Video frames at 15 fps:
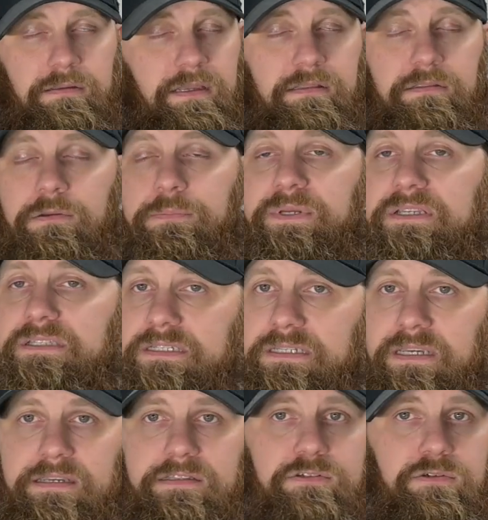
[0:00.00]
they're busy,
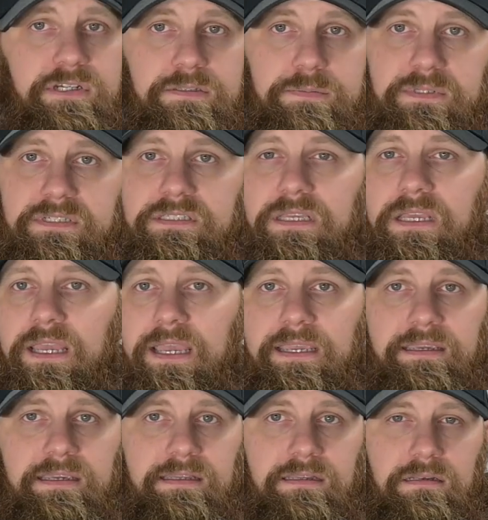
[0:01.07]
it's Christmas, I
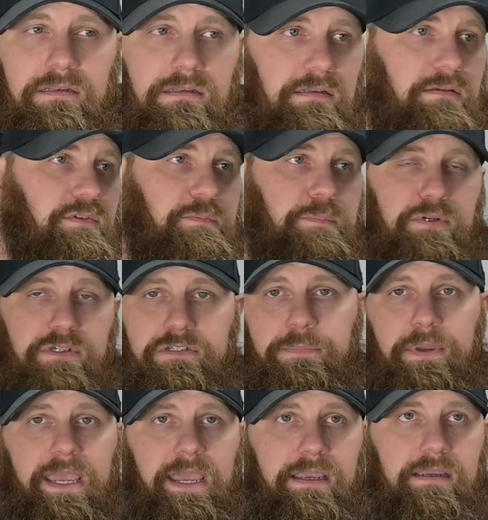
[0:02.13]
get it. It was pushed
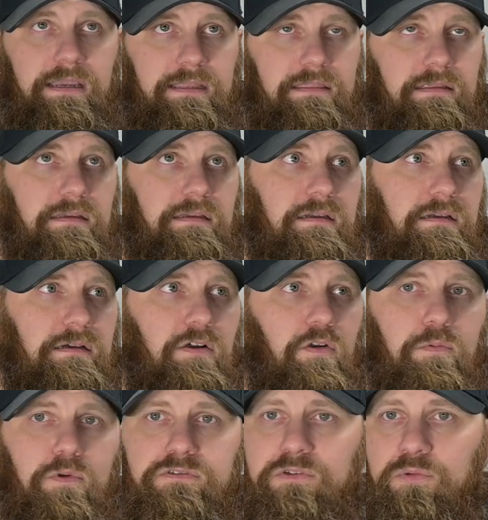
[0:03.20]
back, I think,
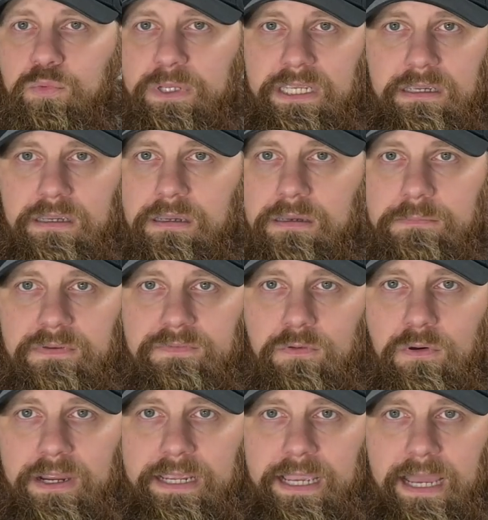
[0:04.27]
almost a week
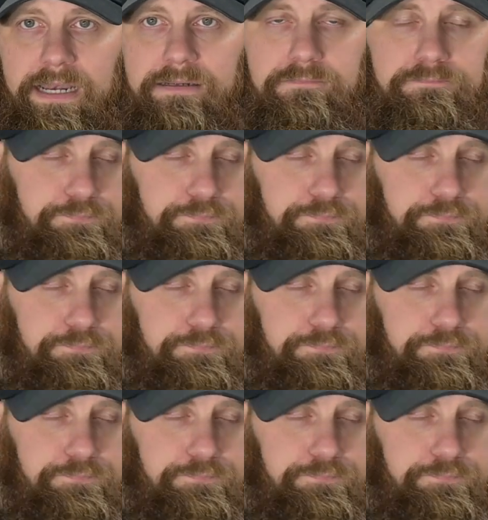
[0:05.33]
before I got it.